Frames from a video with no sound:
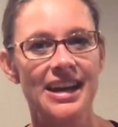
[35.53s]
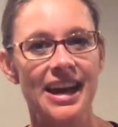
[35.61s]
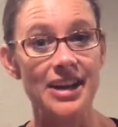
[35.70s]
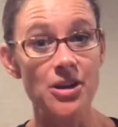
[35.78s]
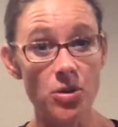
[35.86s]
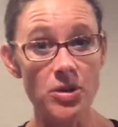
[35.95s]

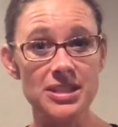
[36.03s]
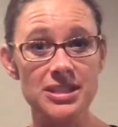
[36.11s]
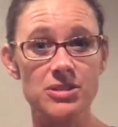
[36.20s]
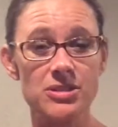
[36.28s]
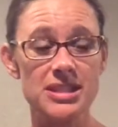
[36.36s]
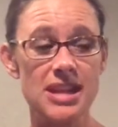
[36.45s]
I noticed
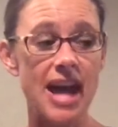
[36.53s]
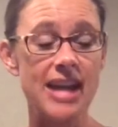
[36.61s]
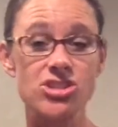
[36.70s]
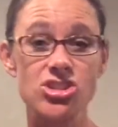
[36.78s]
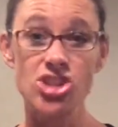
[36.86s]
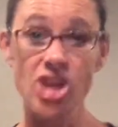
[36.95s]
there's not
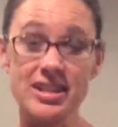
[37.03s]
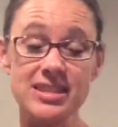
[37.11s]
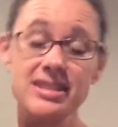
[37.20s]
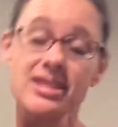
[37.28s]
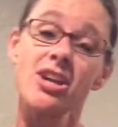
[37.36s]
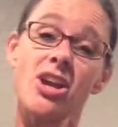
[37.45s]

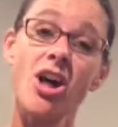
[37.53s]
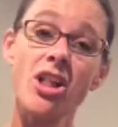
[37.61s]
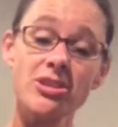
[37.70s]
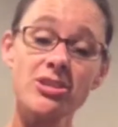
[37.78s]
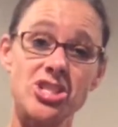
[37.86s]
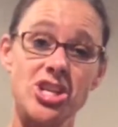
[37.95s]
just
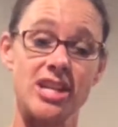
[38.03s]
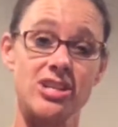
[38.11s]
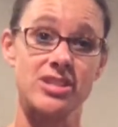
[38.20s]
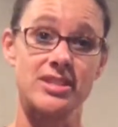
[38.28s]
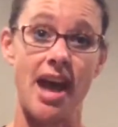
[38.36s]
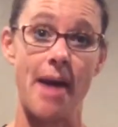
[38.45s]
color
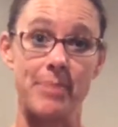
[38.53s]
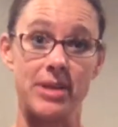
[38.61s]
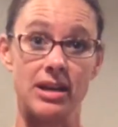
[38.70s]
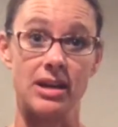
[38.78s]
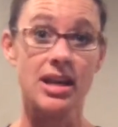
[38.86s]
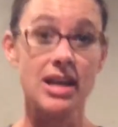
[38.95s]
changes
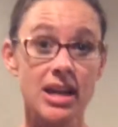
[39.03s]
happening.